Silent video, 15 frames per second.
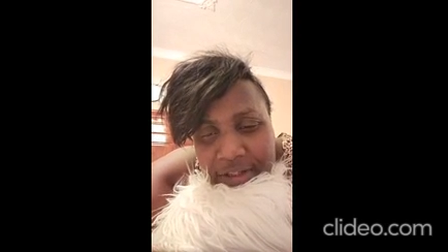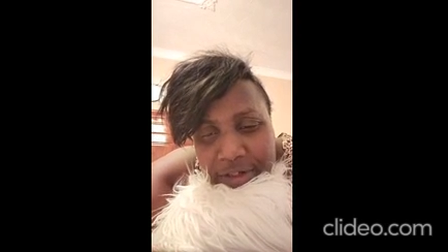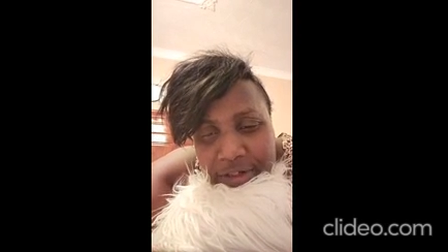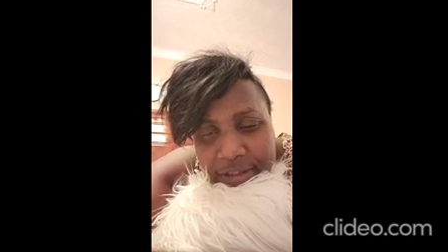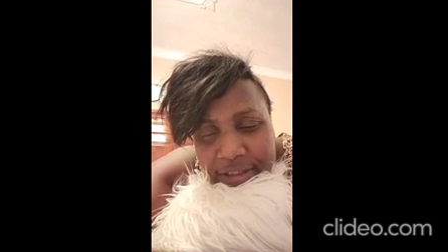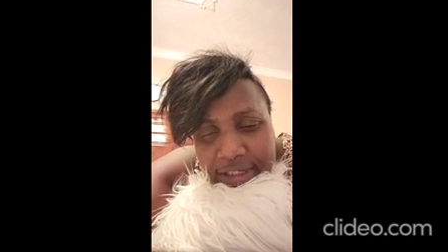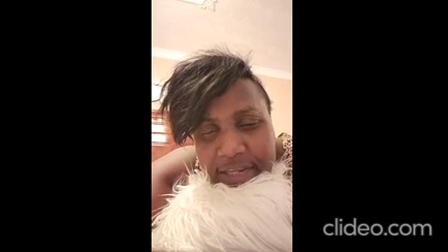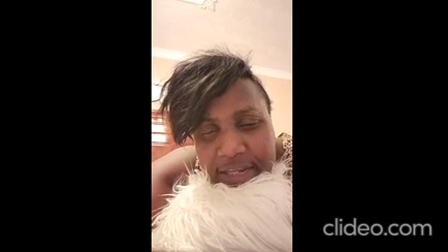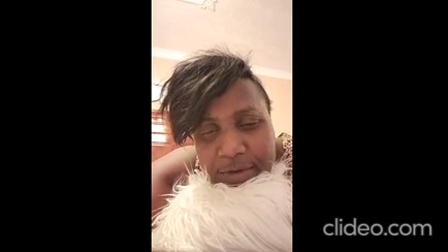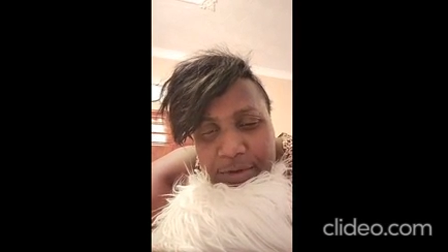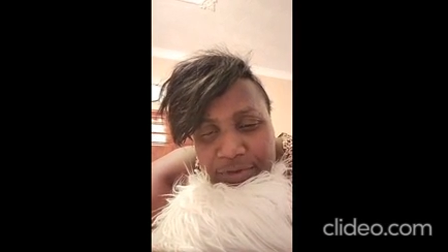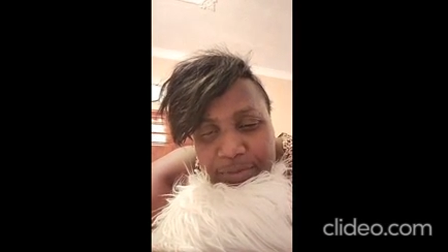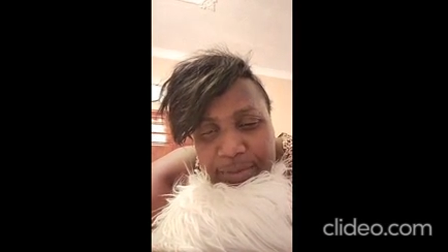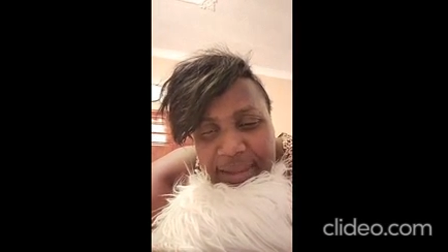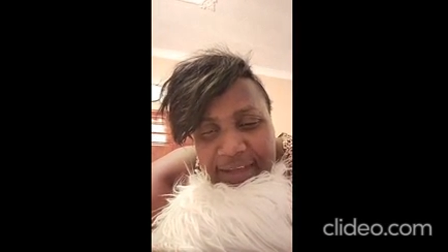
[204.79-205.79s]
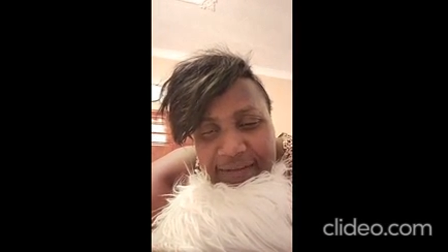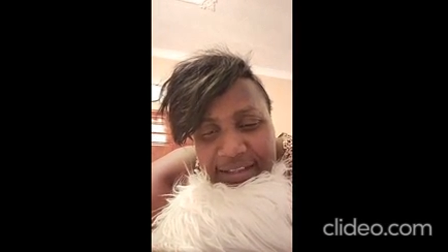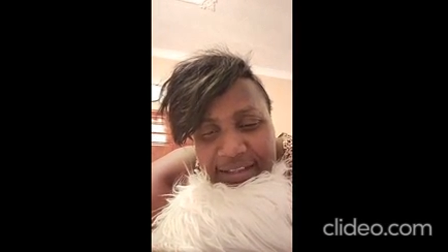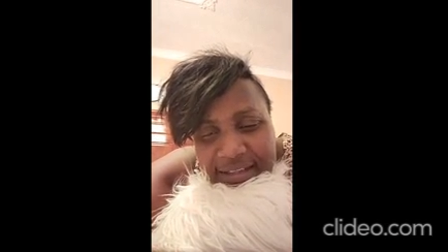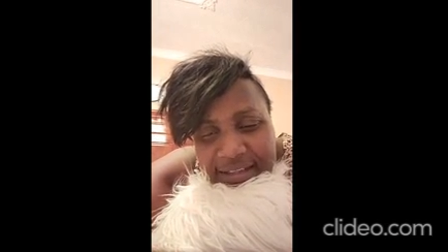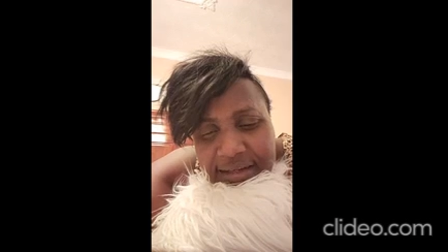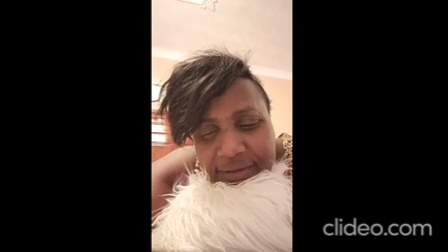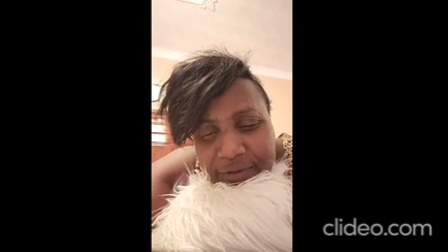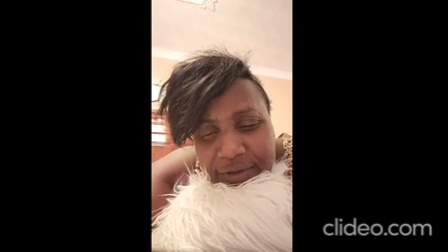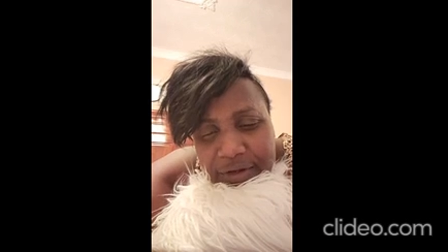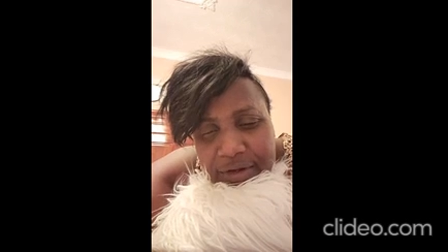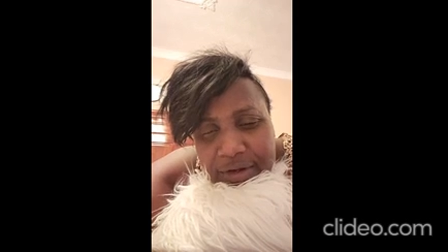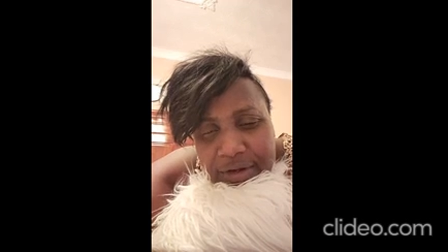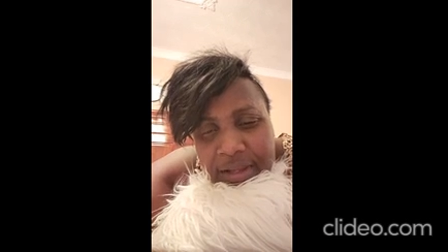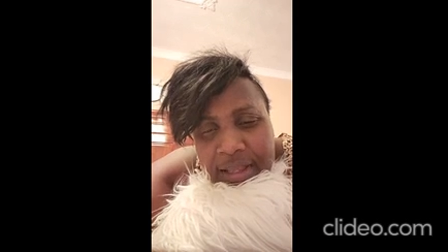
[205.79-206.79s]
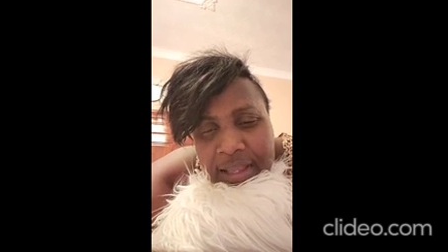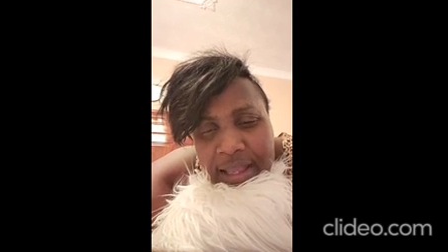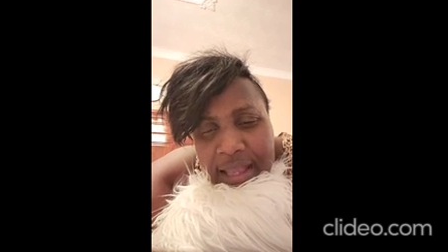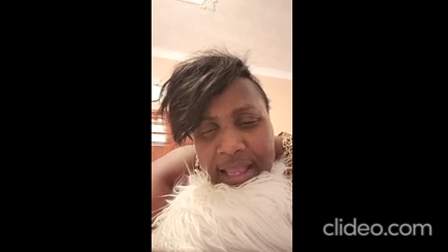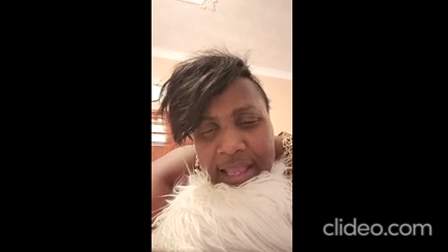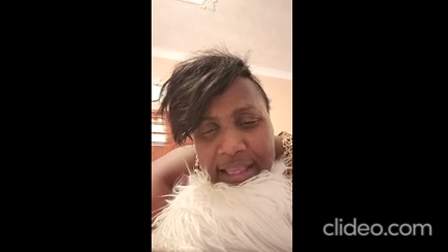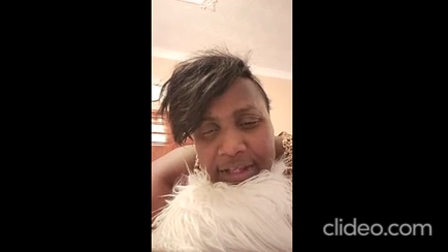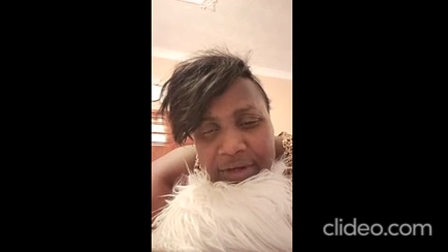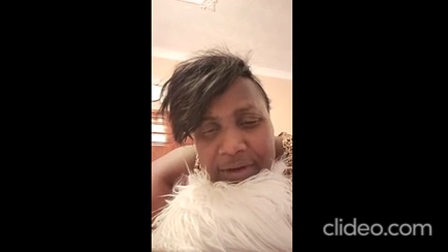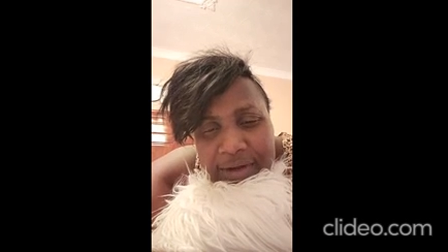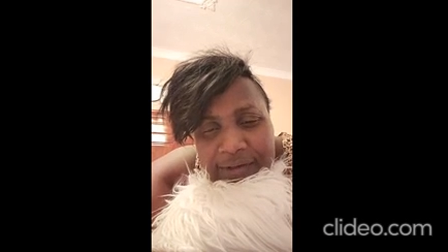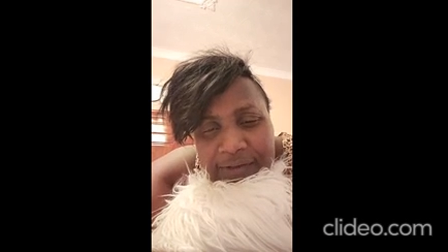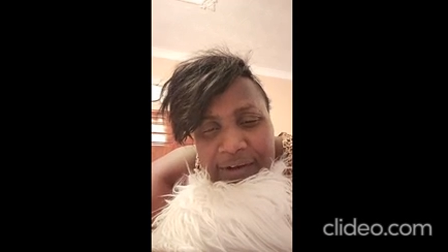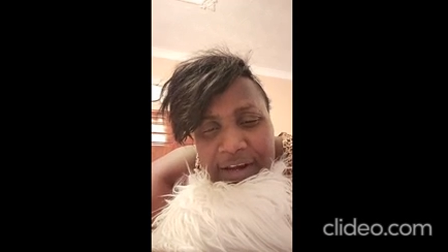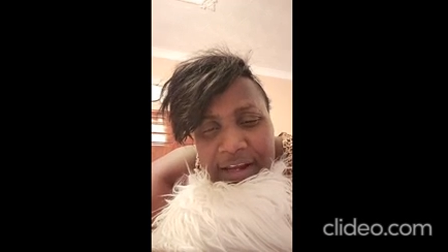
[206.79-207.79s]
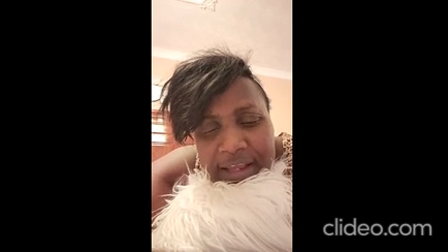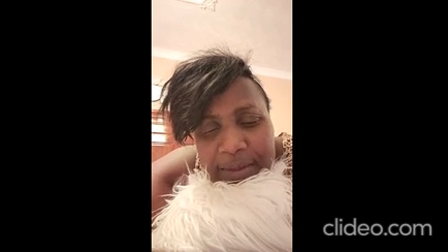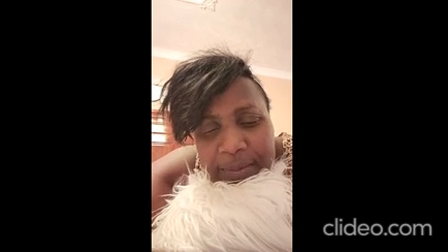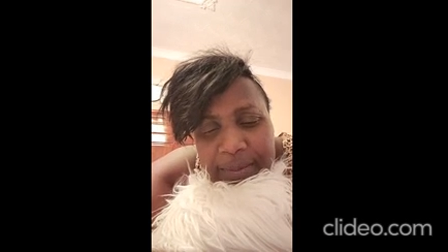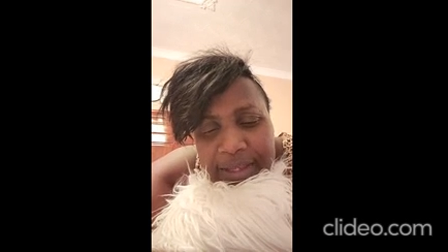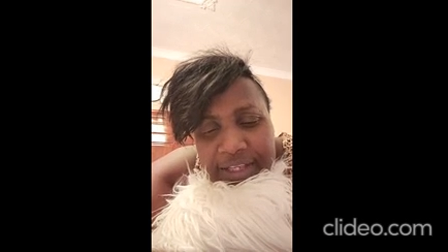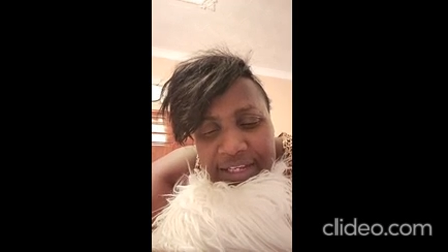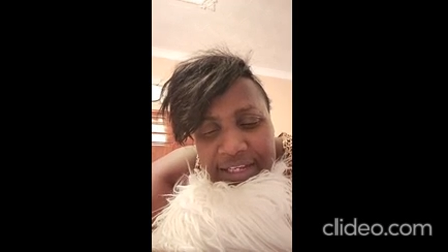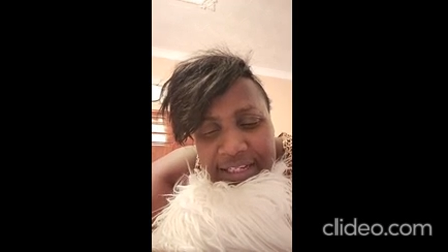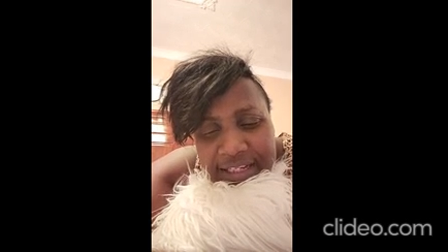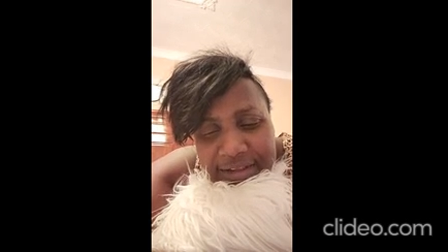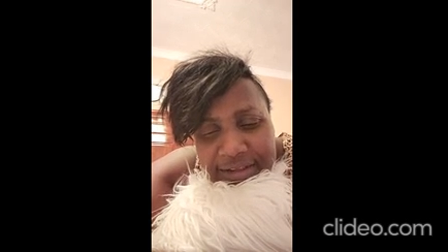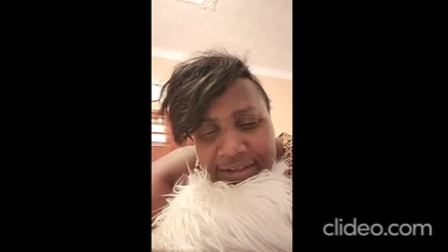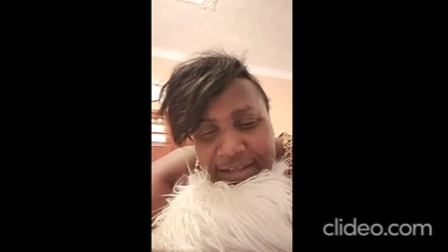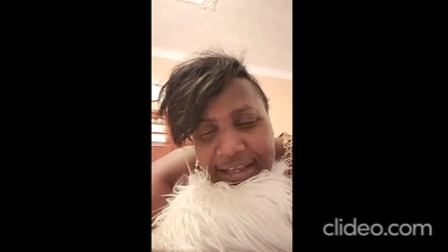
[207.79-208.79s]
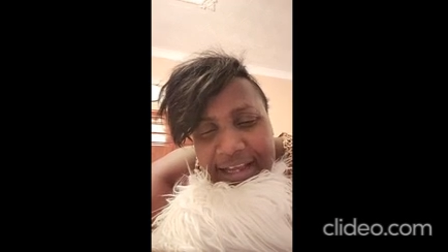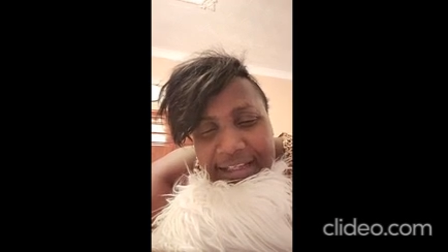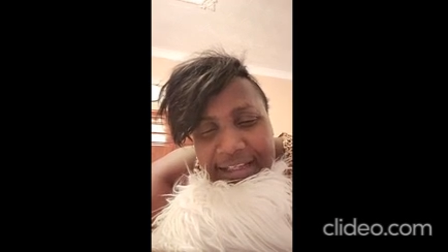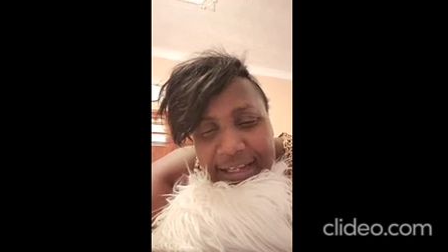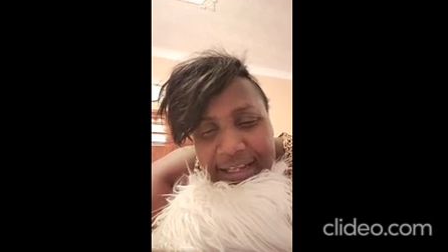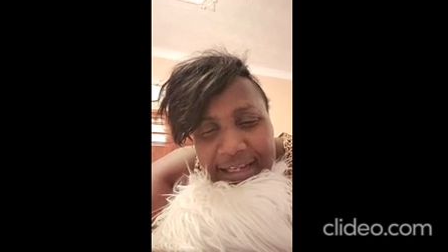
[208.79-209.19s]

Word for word: 13, you must behave yourself, you know. You know, I follow your page and it's and